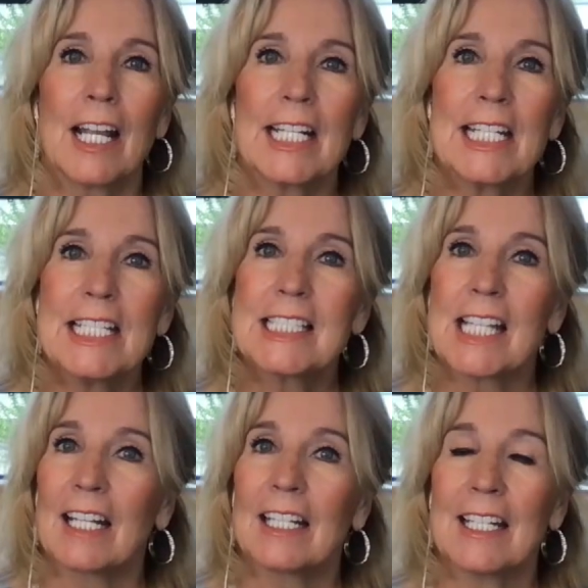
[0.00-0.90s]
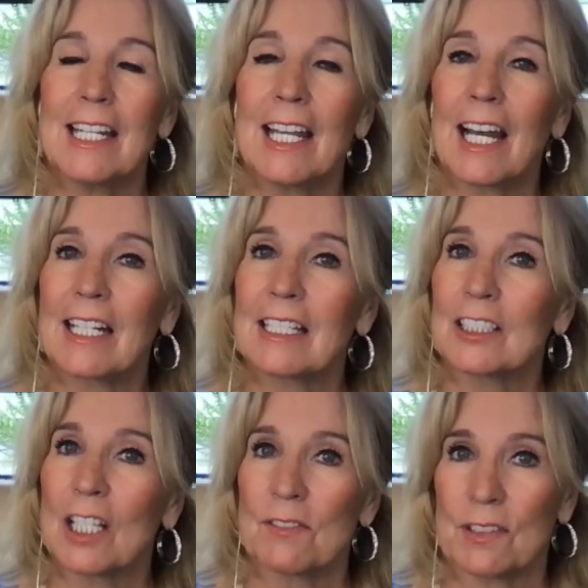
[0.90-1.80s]
And he said, not in
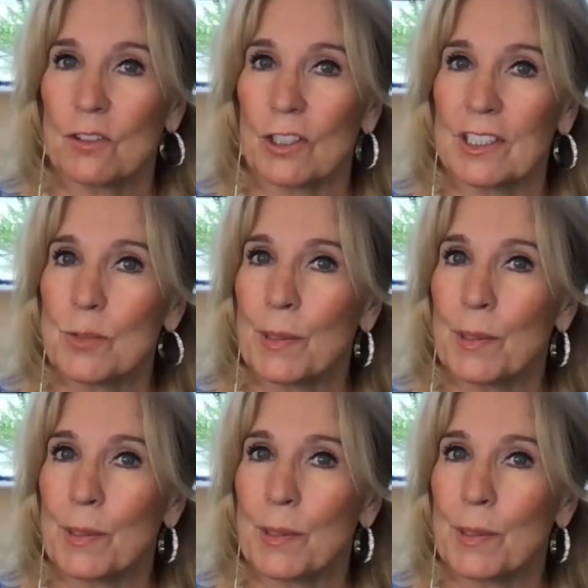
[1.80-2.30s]
a loving voice,